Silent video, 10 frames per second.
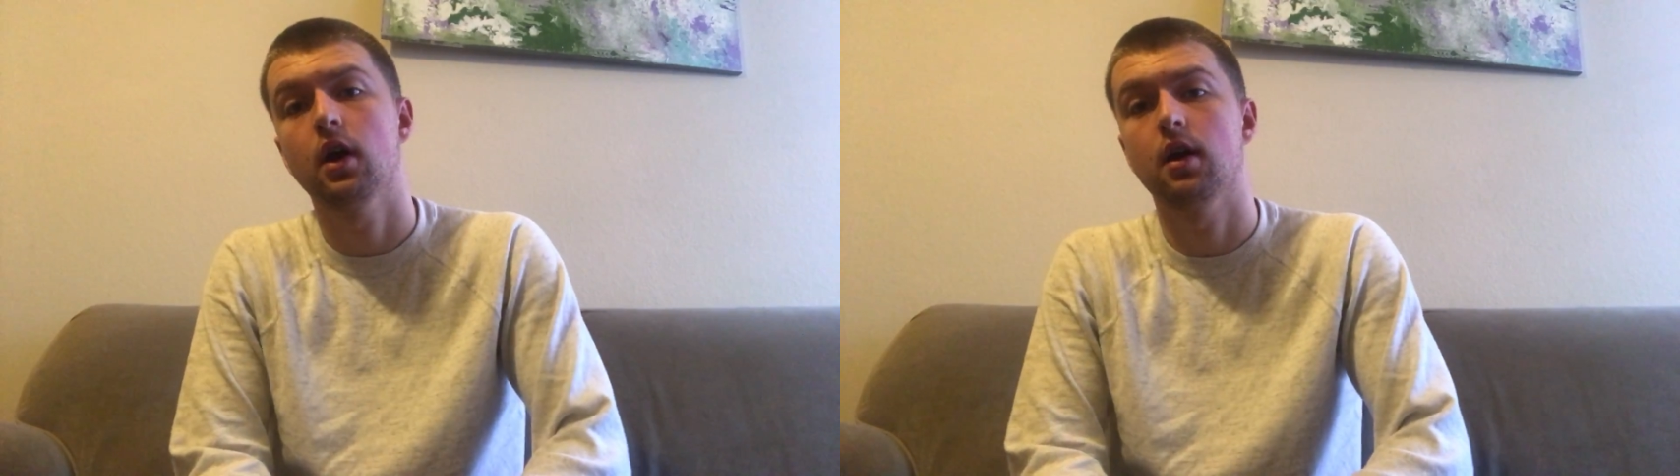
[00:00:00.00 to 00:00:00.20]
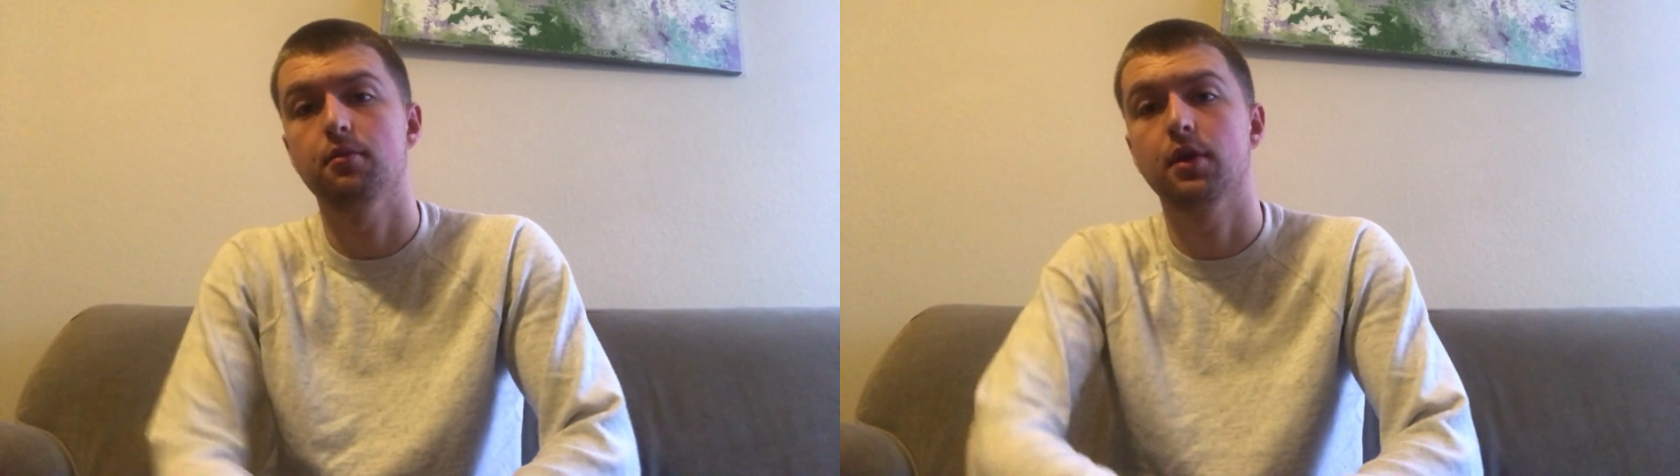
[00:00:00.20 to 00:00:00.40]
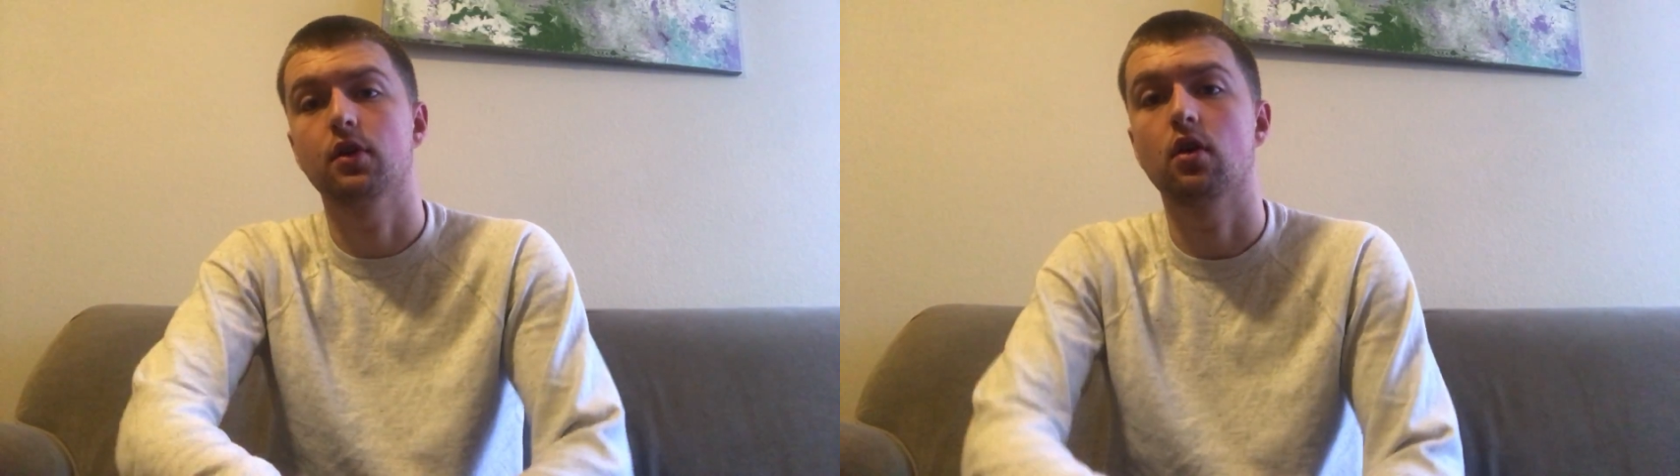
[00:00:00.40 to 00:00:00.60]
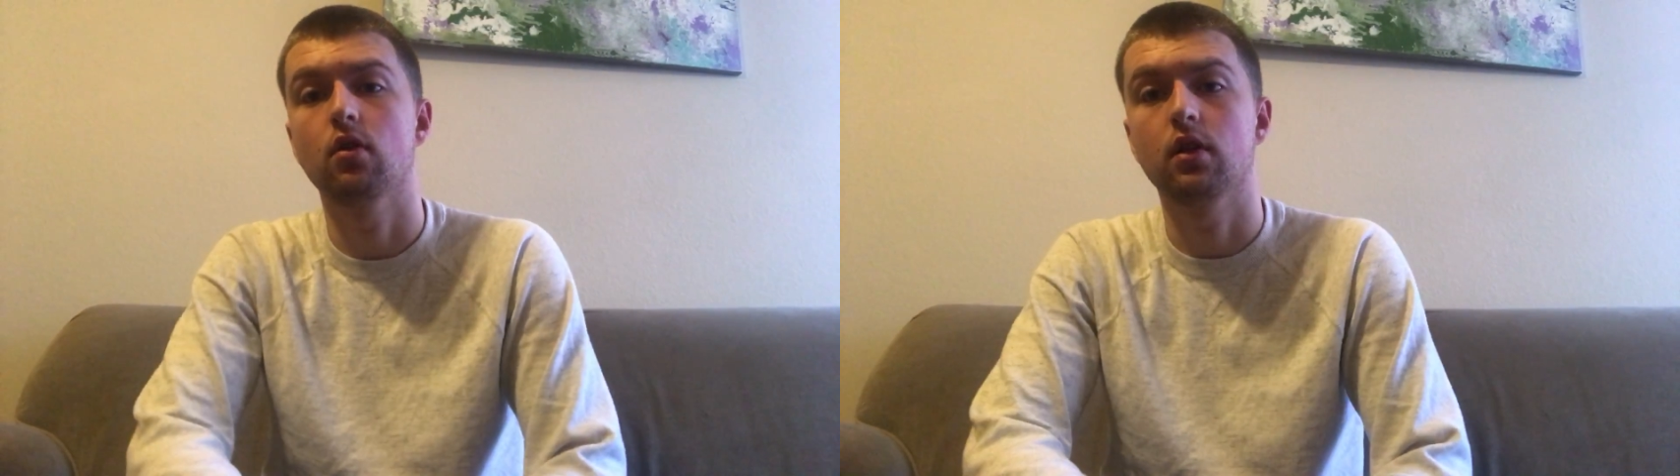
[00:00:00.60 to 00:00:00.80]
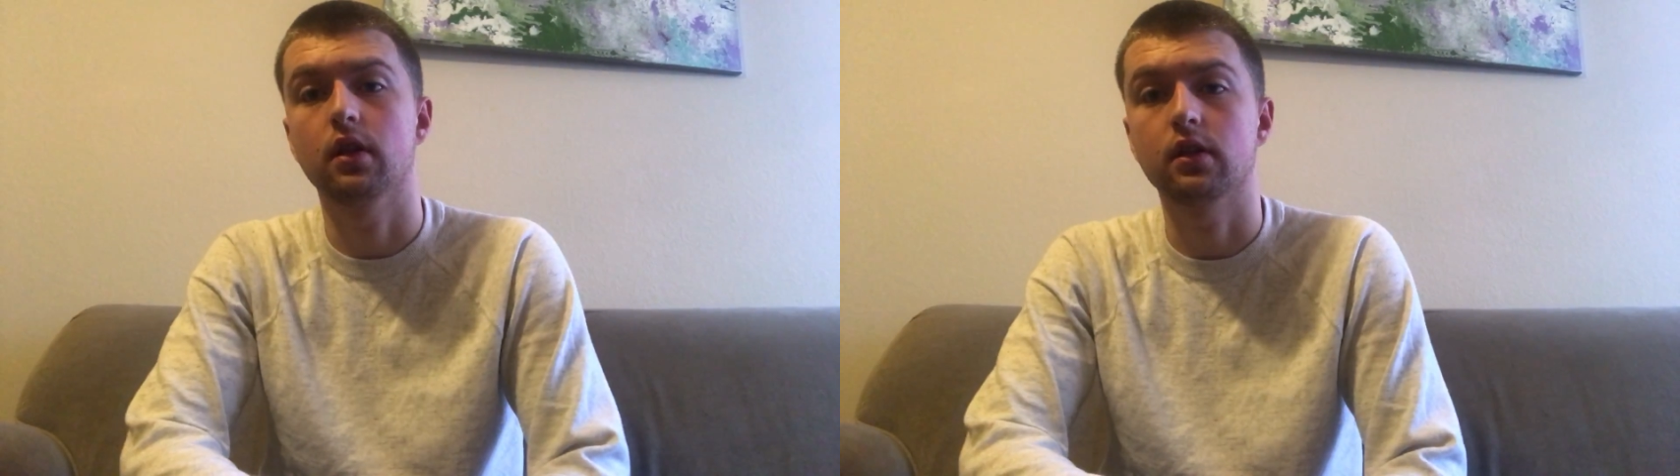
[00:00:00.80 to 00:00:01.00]
I'm about to go
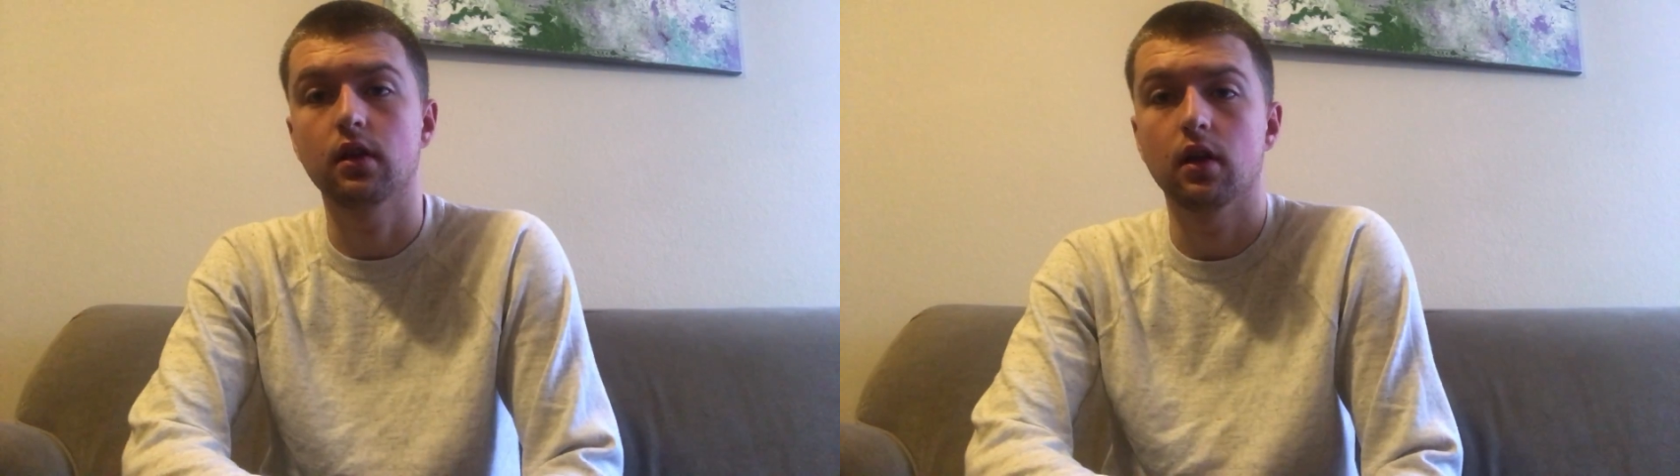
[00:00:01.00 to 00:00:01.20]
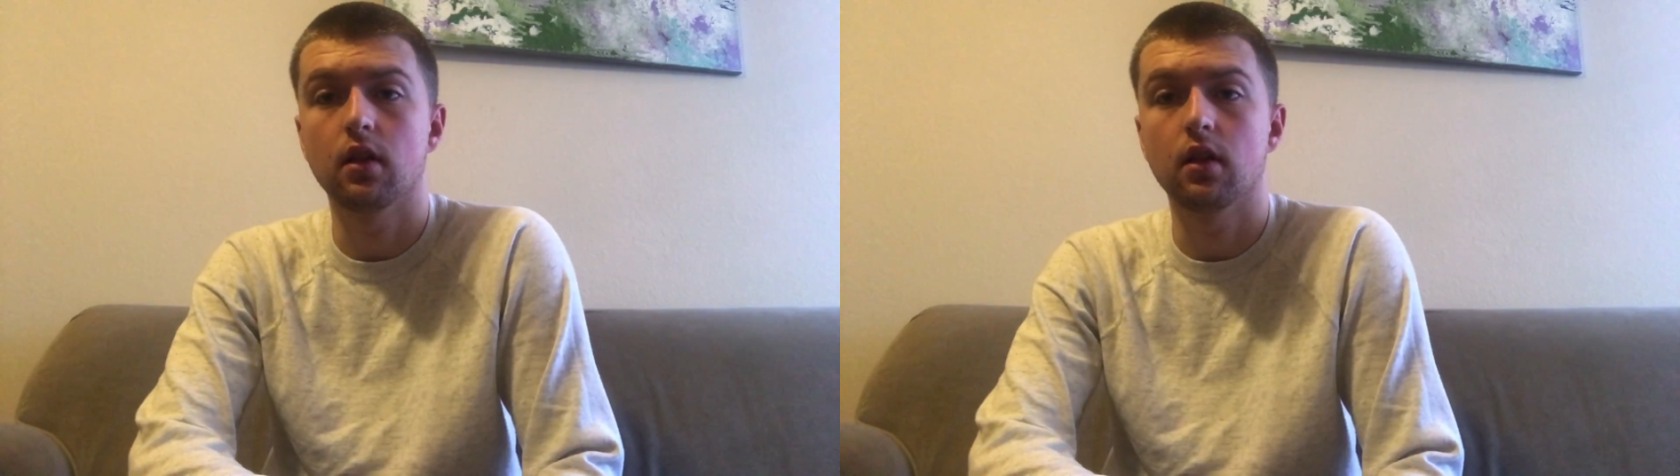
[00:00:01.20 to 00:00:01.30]
on LinkedIn a